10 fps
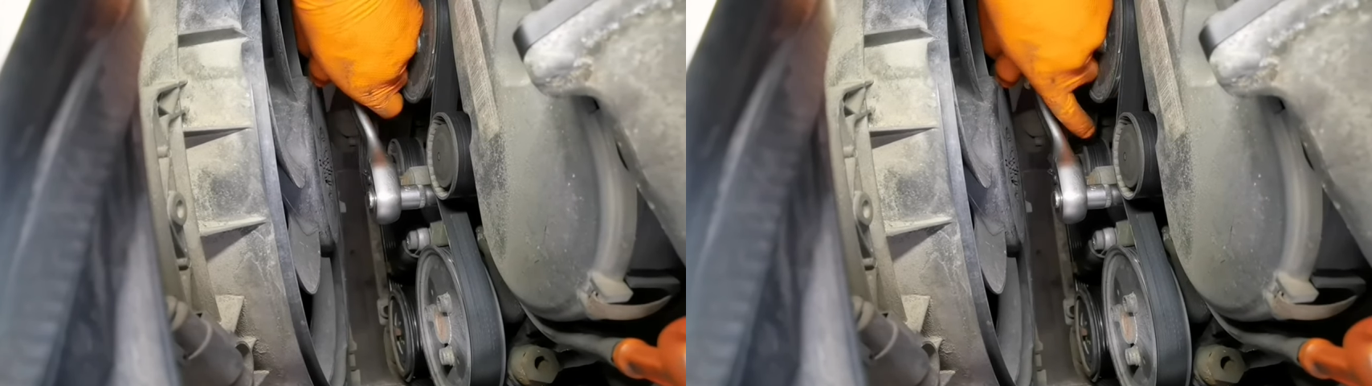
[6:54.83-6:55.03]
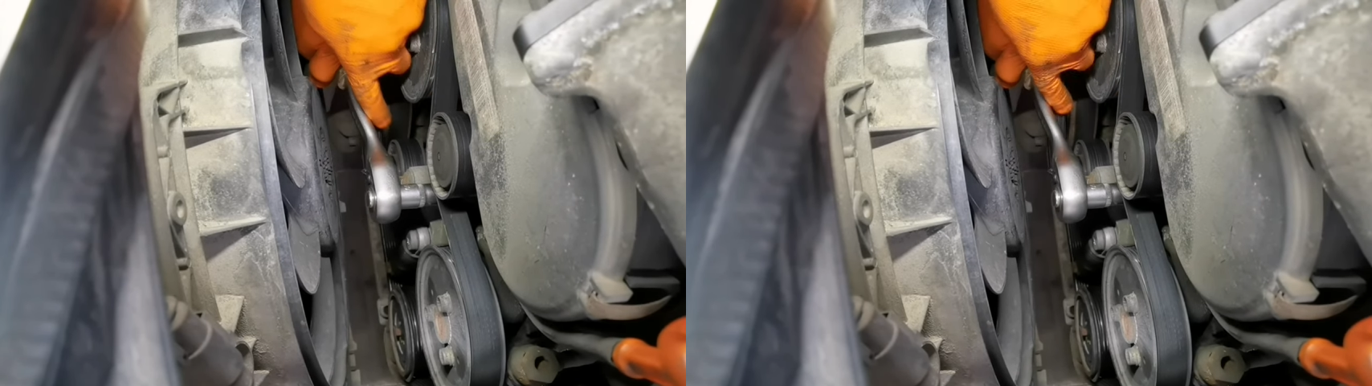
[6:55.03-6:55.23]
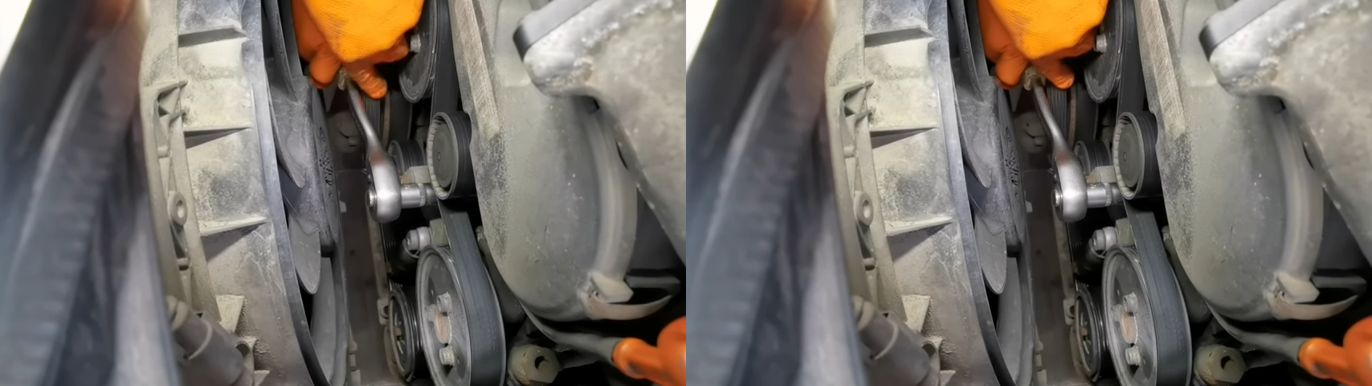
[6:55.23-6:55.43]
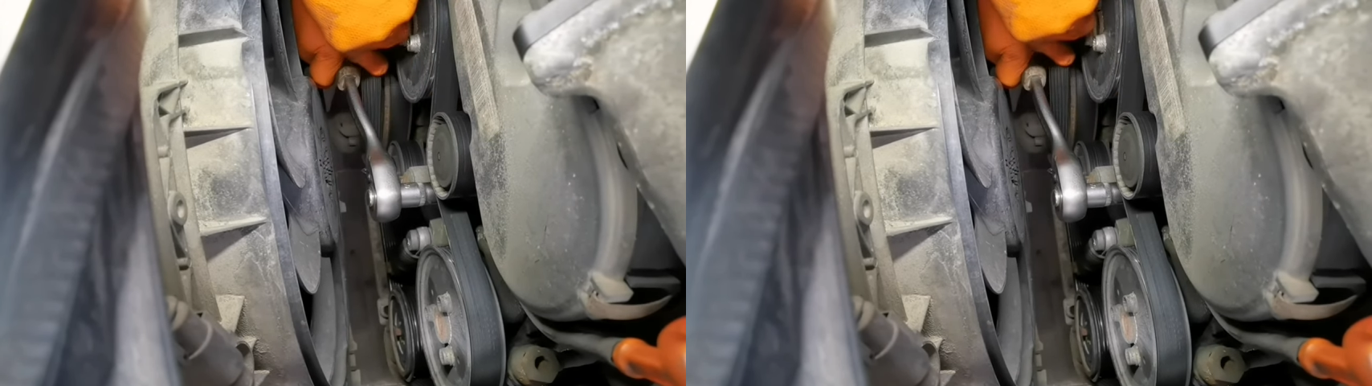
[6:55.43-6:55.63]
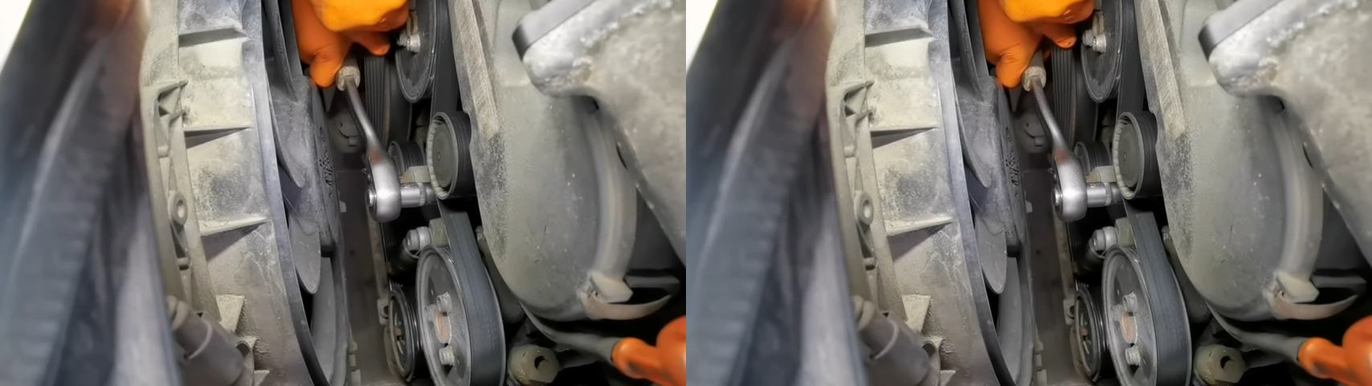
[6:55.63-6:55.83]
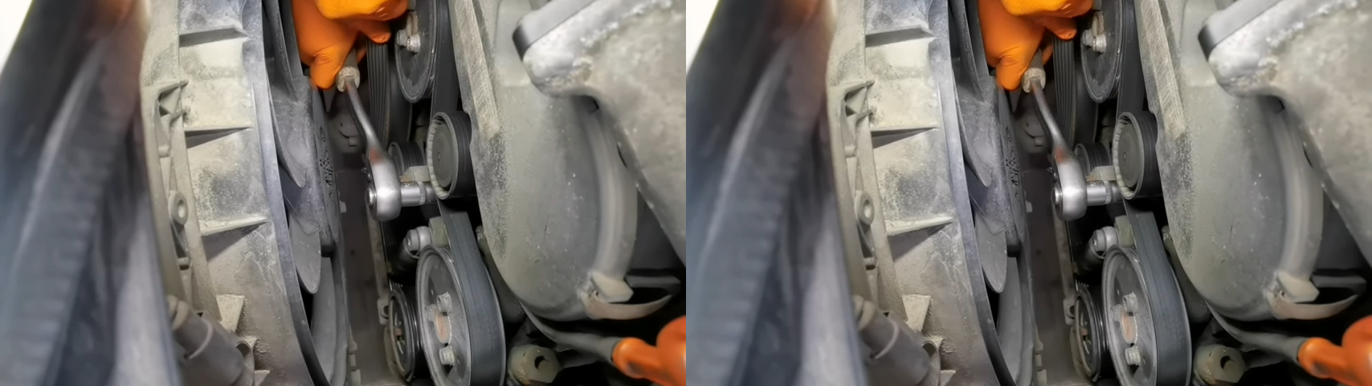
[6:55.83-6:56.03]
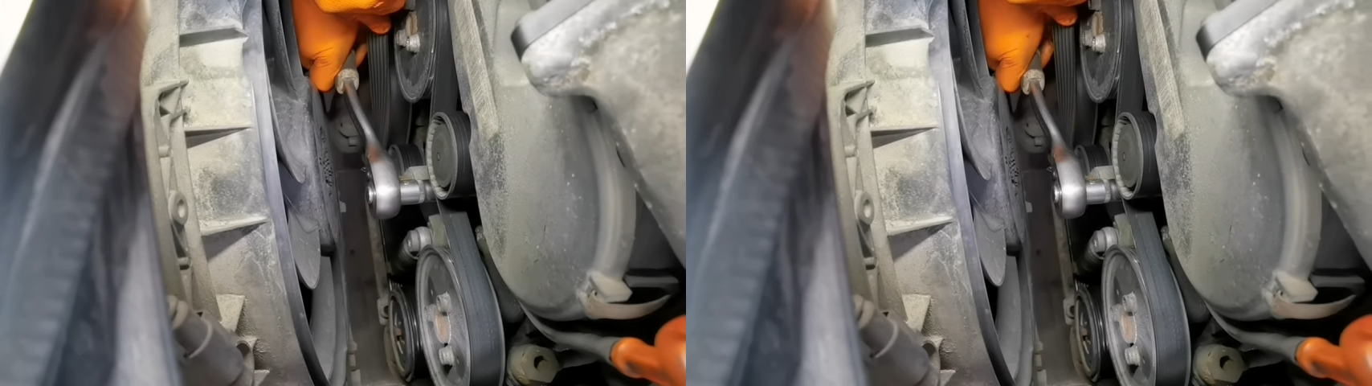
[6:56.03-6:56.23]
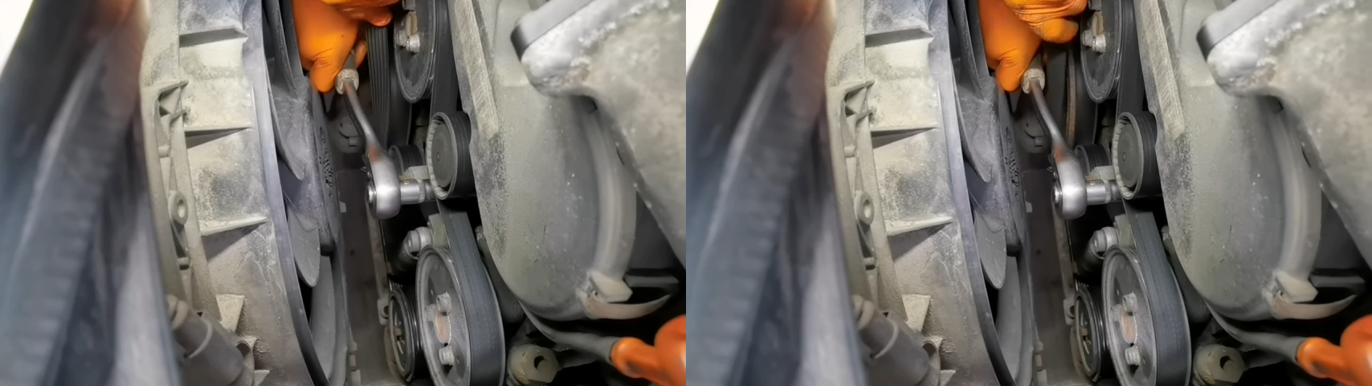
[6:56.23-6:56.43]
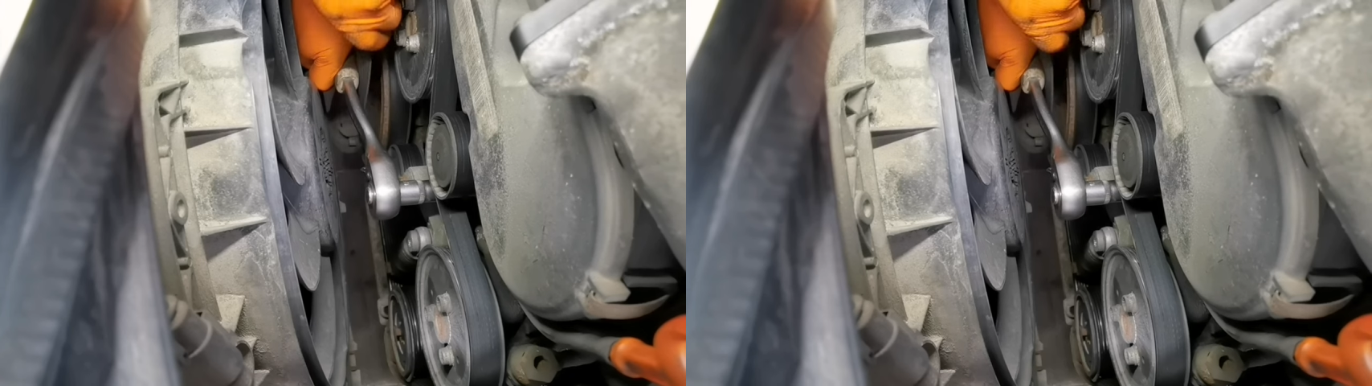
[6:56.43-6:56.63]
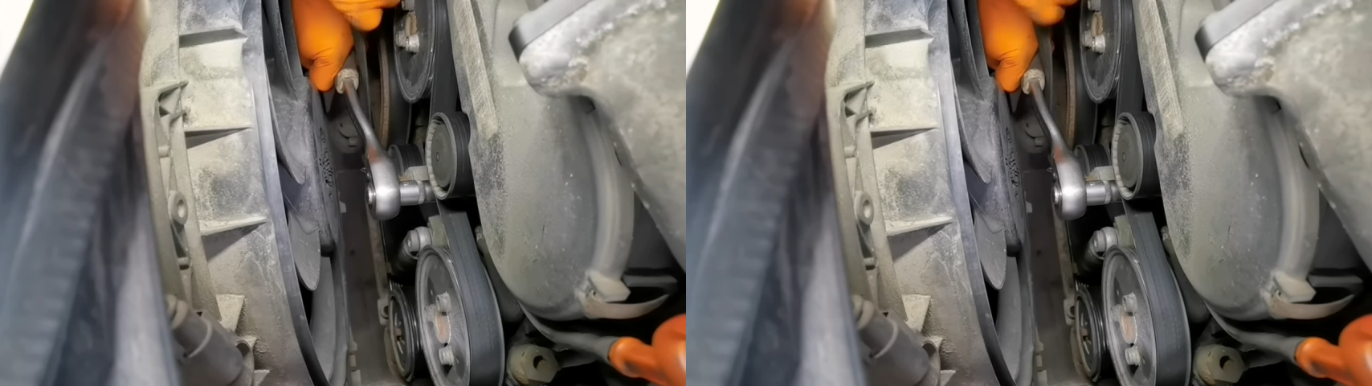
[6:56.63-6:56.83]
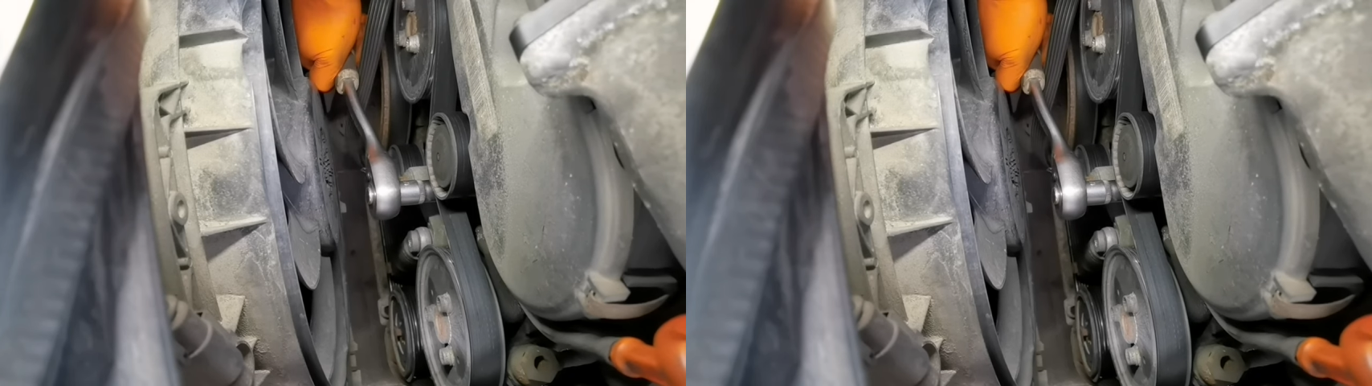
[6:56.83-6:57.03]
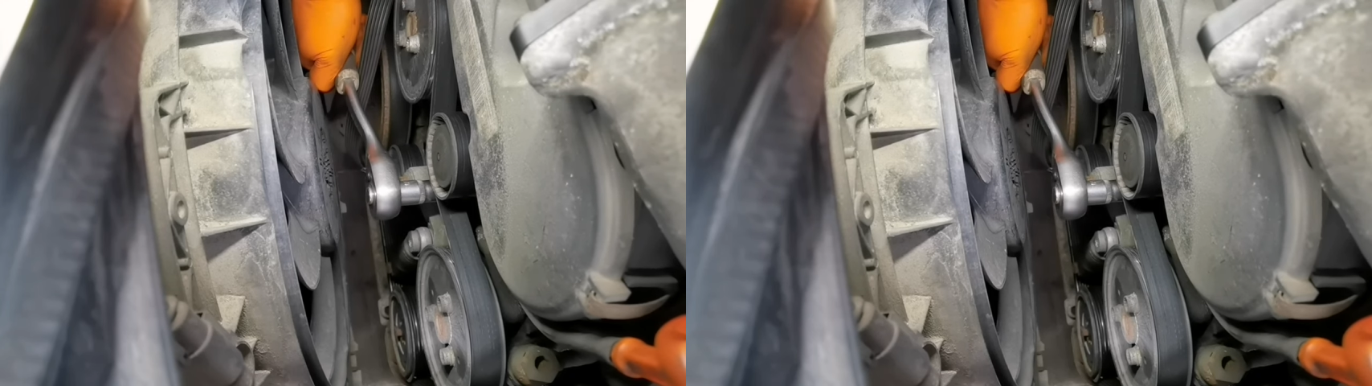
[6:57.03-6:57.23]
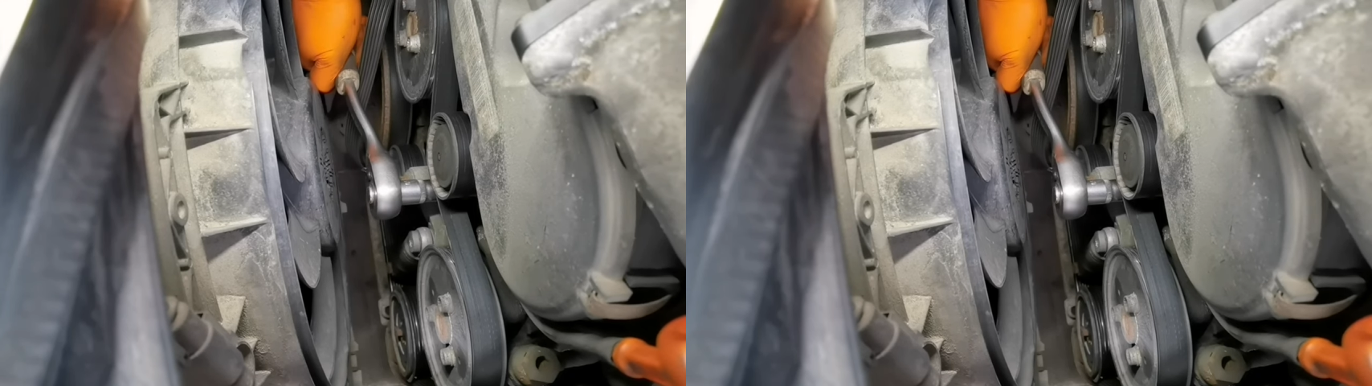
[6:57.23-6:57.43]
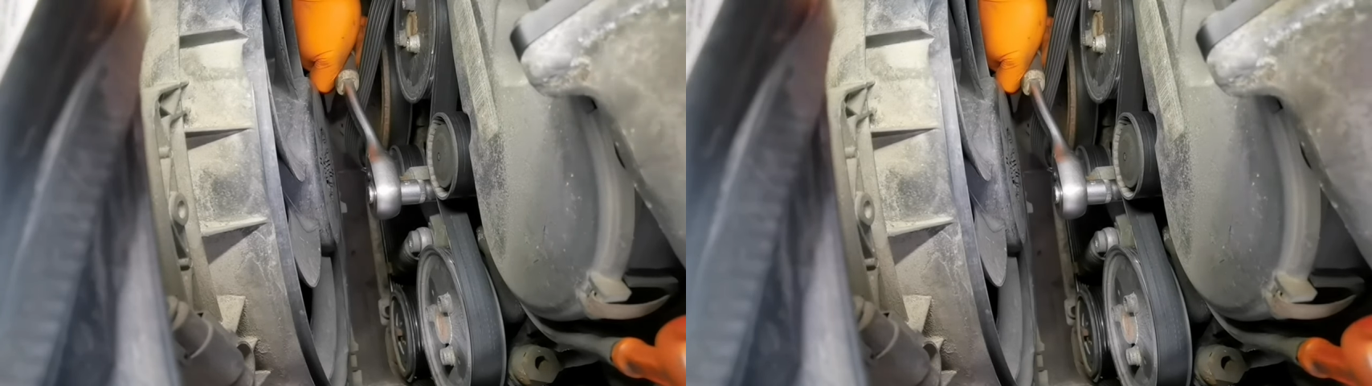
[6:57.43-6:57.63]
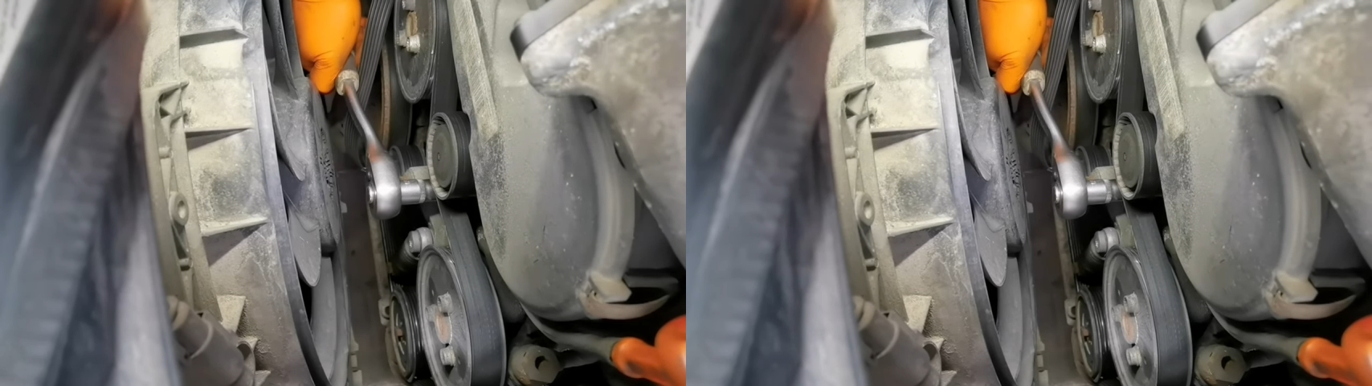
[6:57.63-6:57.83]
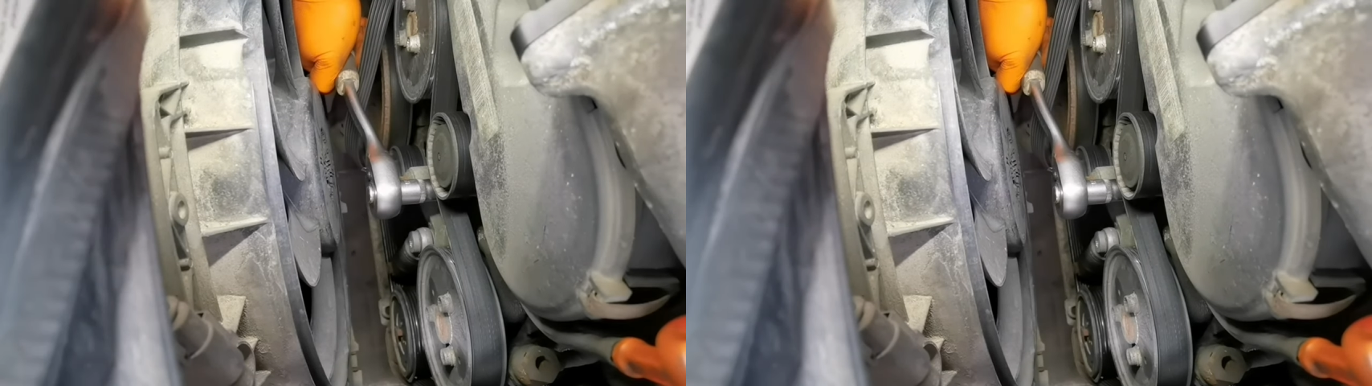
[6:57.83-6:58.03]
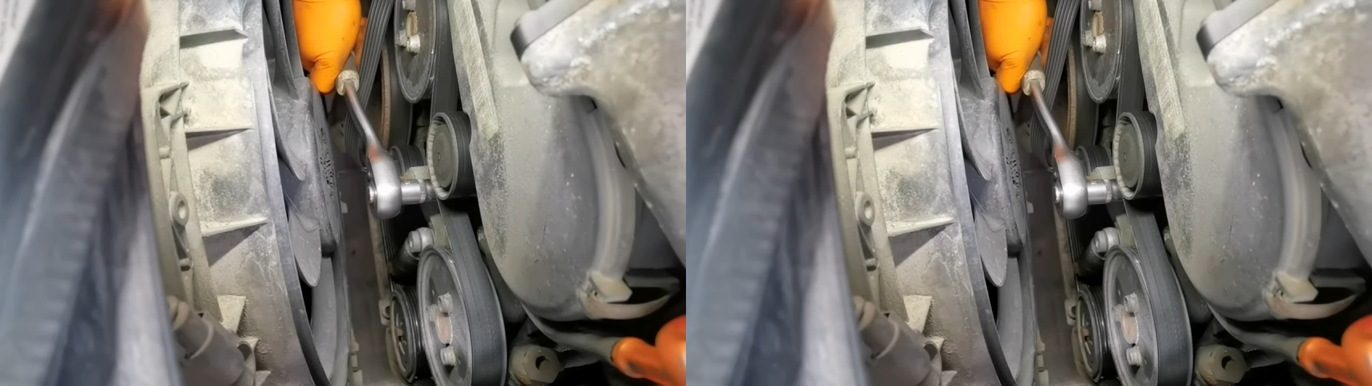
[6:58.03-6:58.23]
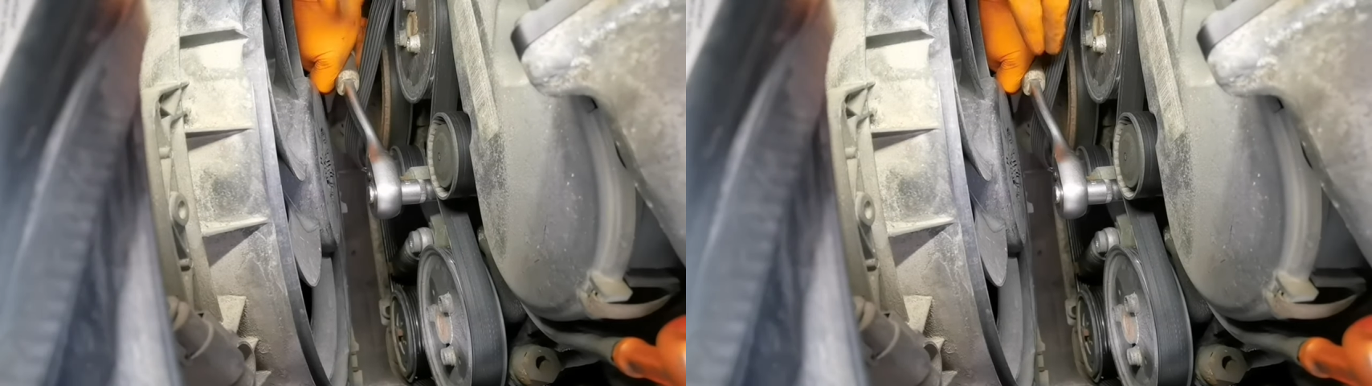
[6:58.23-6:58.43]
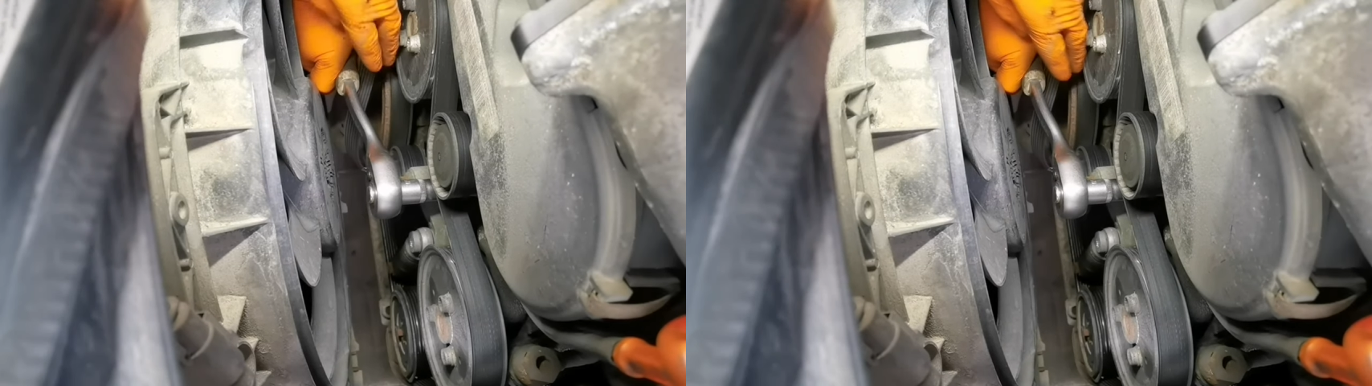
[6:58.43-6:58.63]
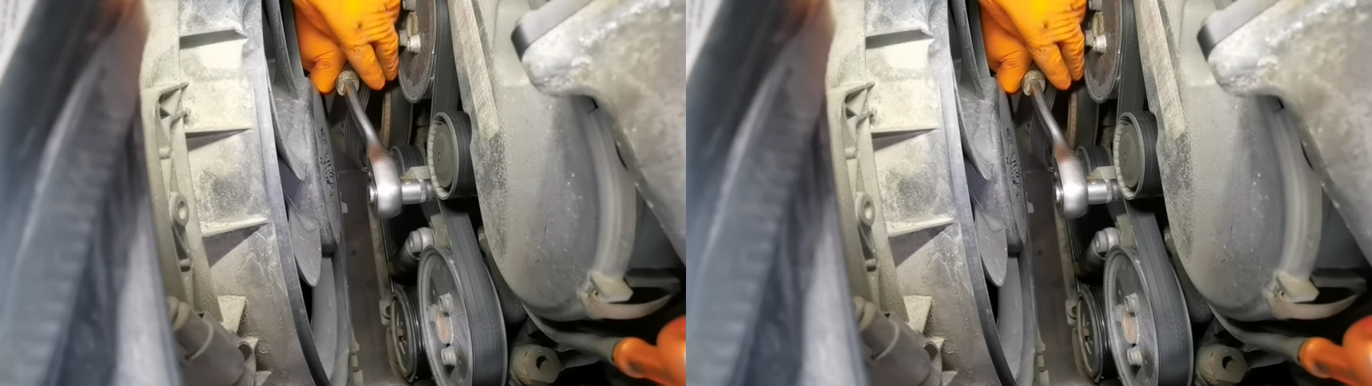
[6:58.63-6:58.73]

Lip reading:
Nobody's mouth can be seen.